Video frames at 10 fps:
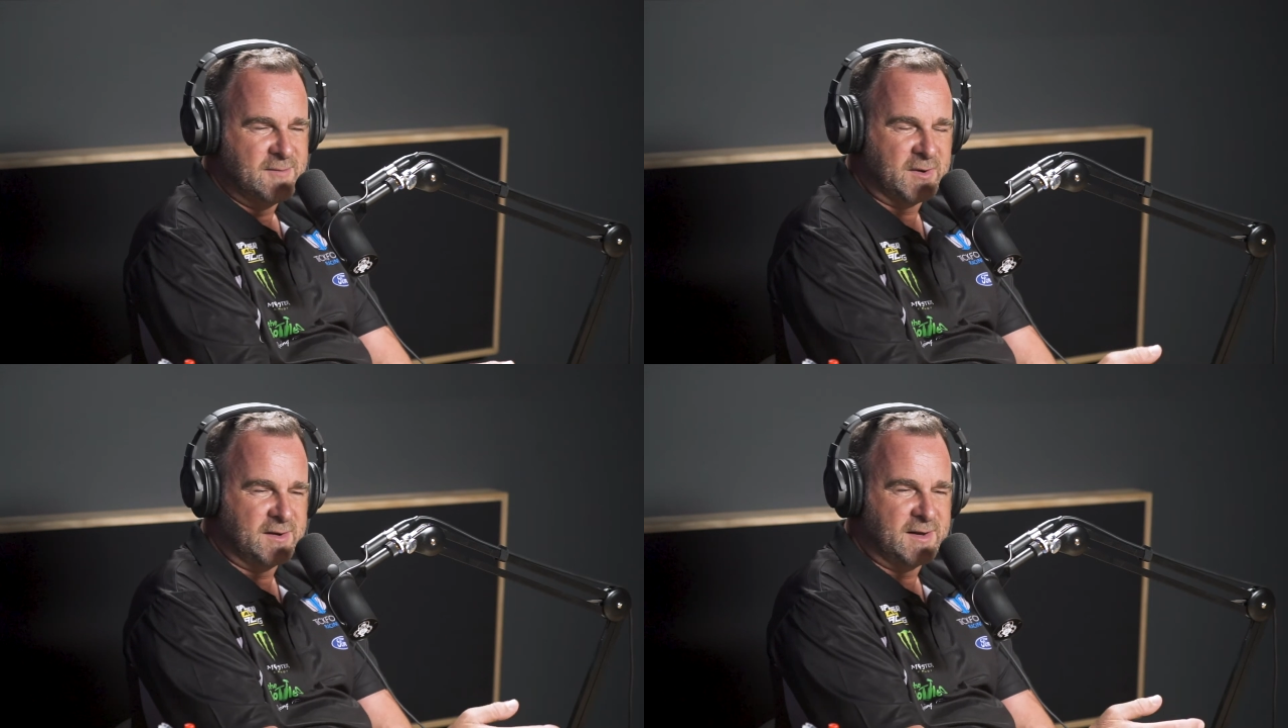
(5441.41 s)

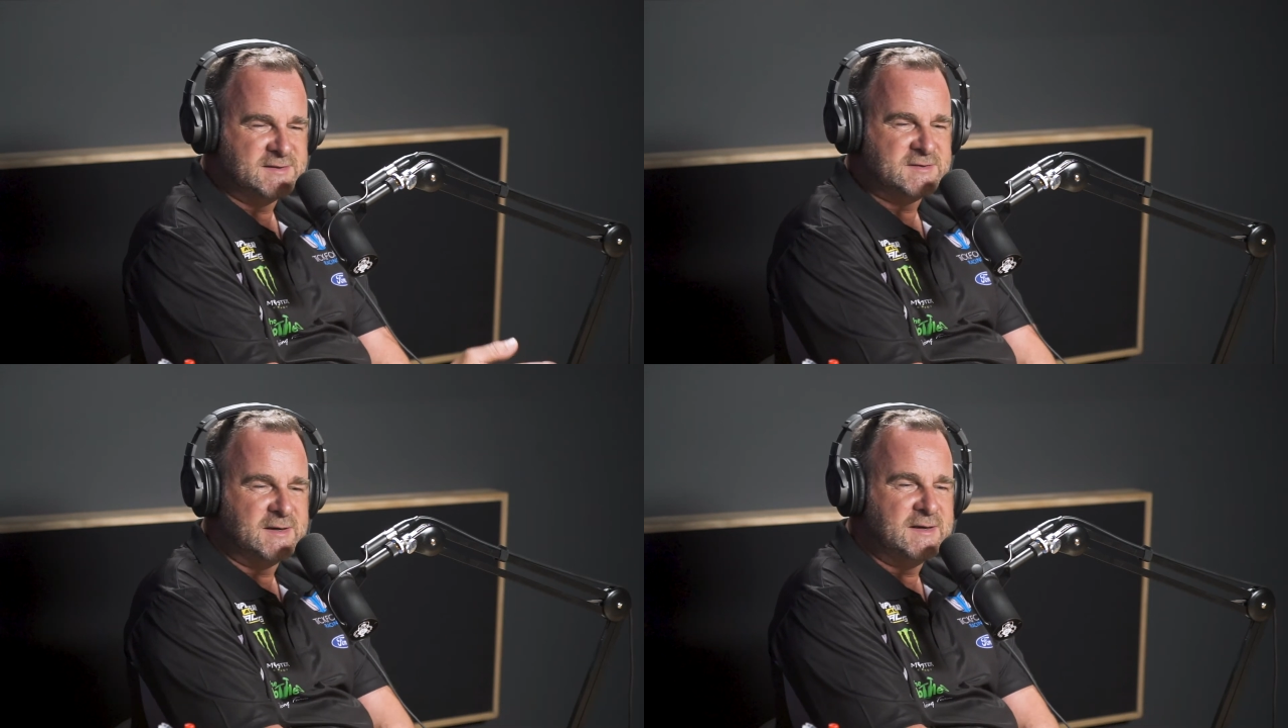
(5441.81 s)
But
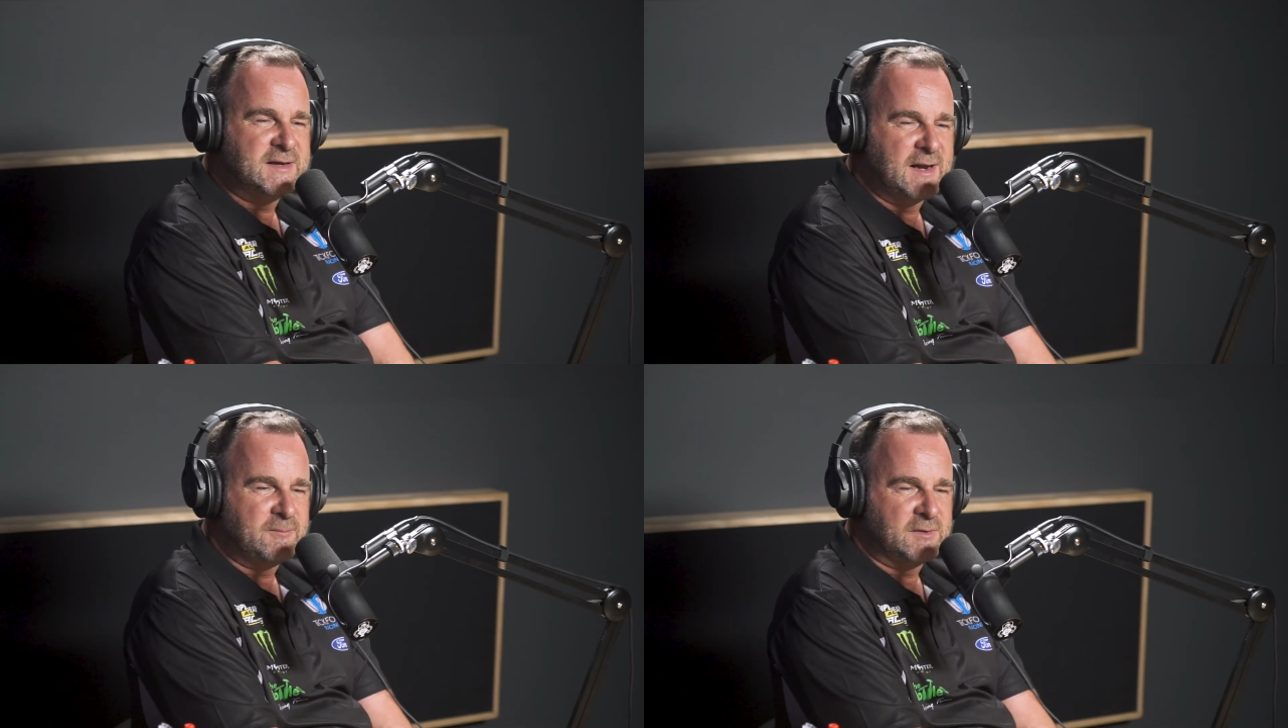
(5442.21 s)
he's at
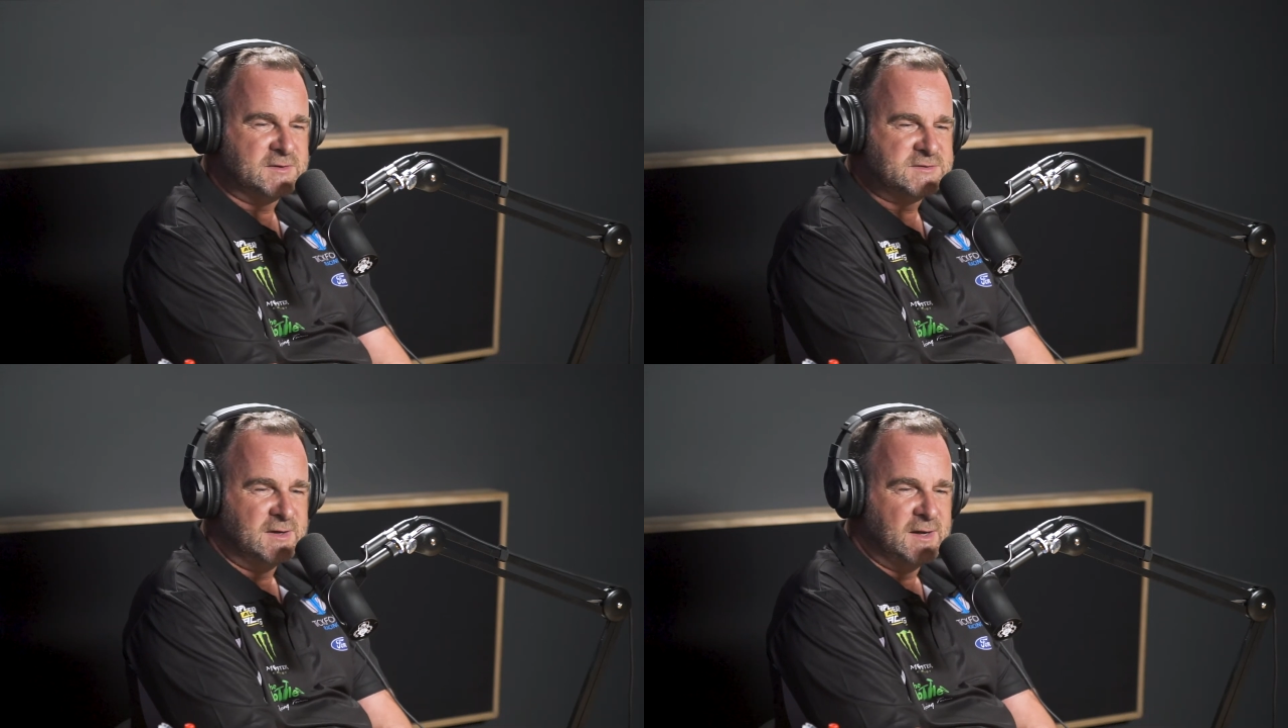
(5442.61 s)

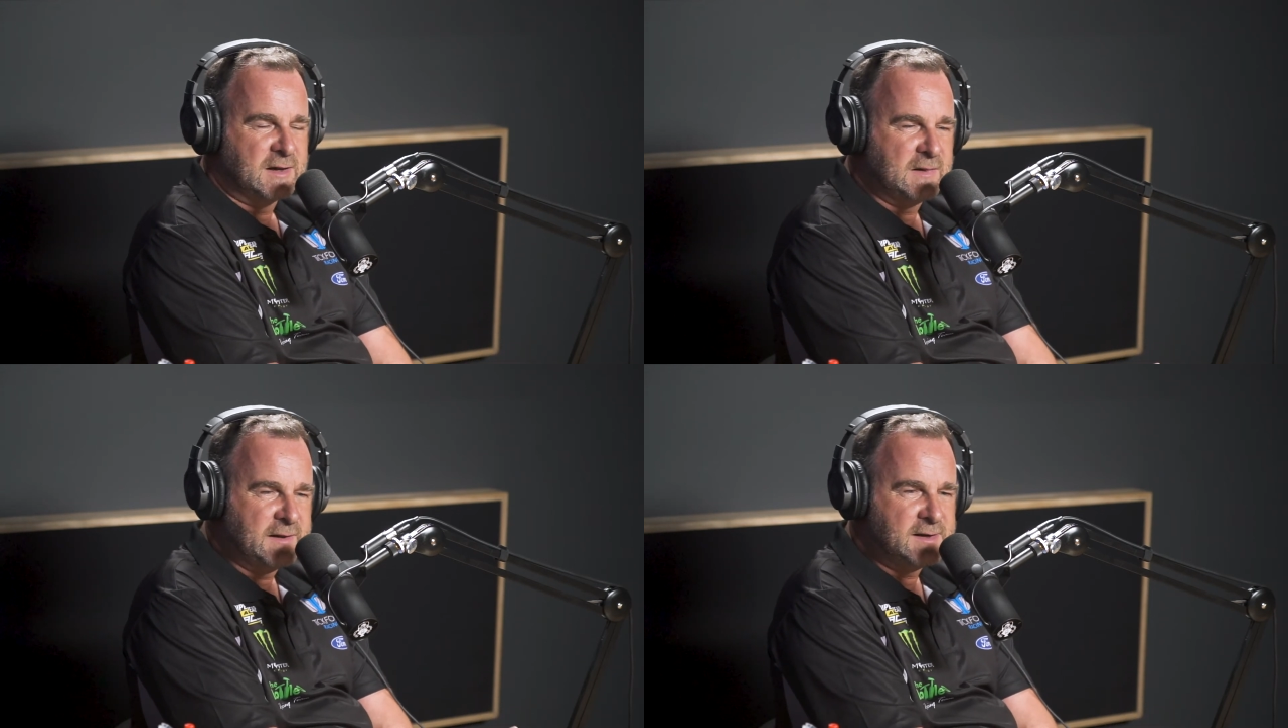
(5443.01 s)
Indianapolis
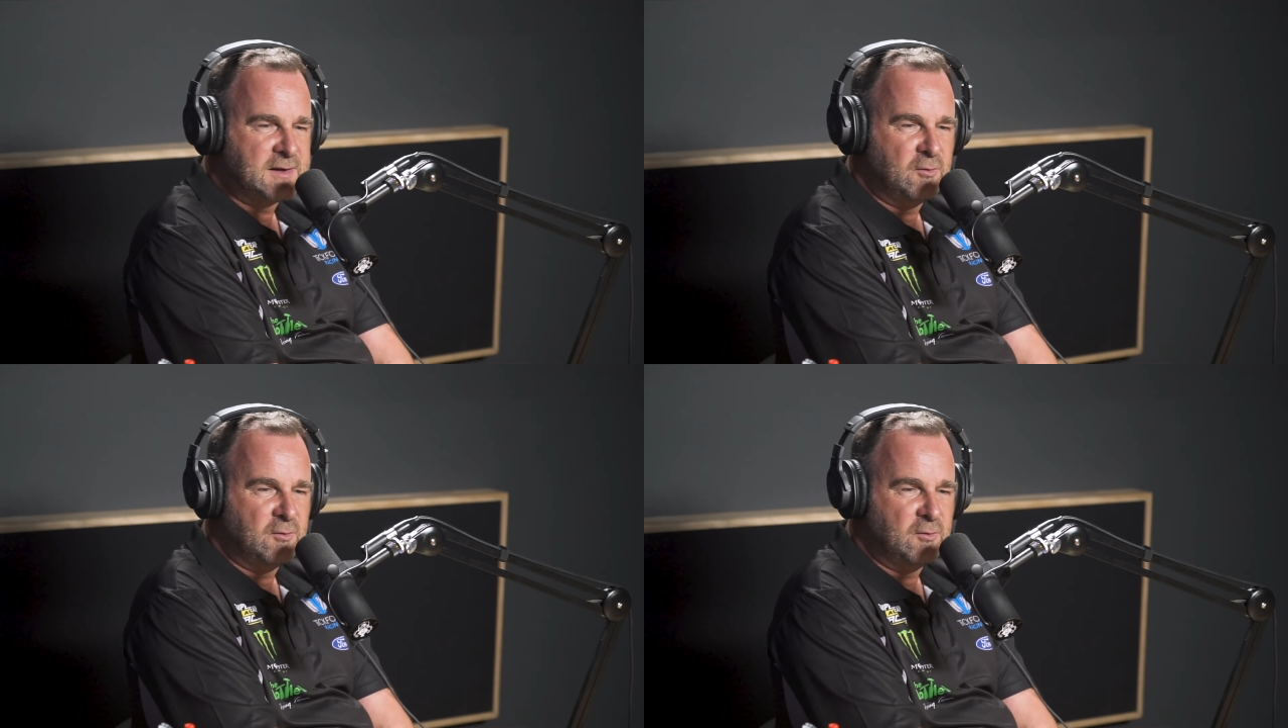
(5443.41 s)
cleaning